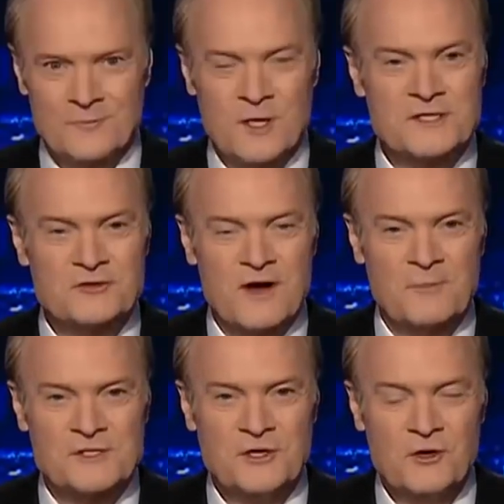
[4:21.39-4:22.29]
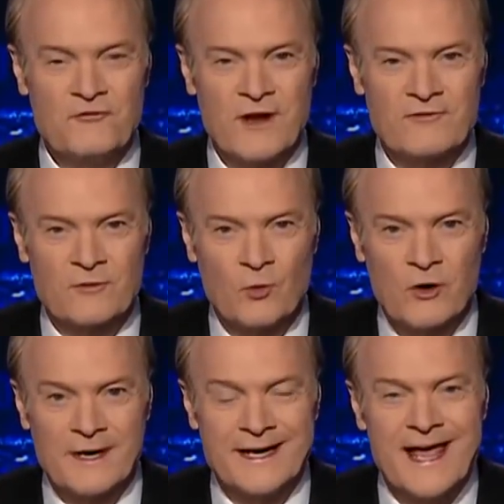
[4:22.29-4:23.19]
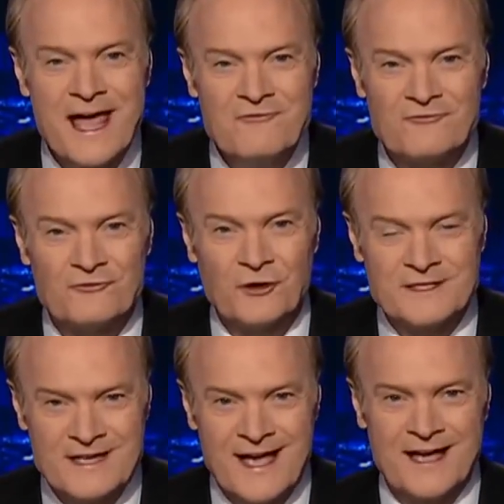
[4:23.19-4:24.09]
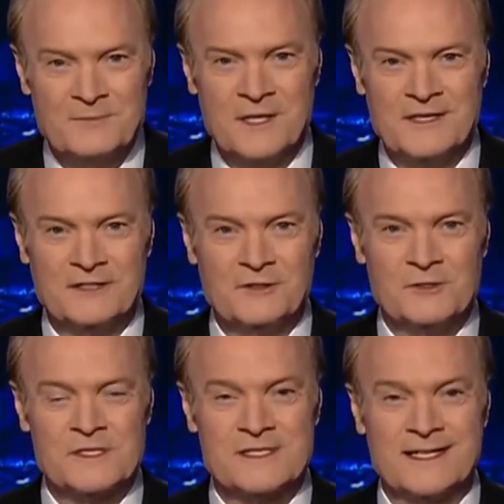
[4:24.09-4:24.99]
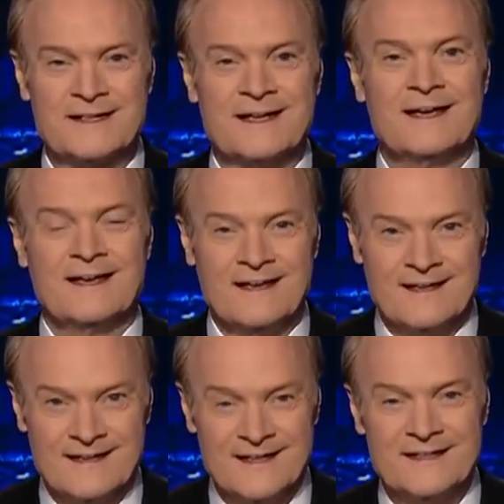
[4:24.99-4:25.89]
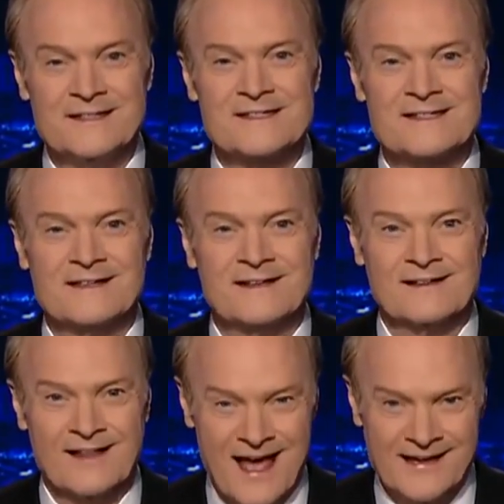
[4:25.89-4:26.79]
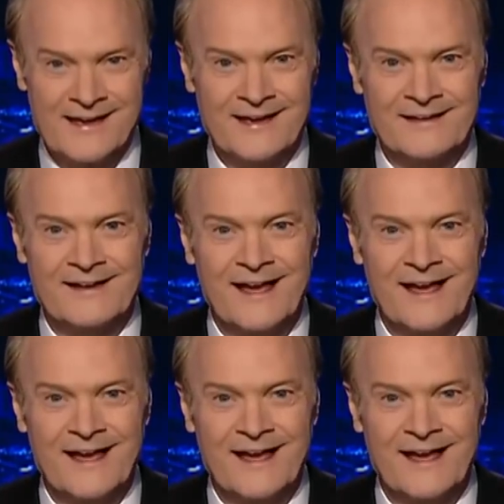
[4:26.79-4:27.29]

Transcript: President Trump has a new favorite word, and every time he uses it, he is lying.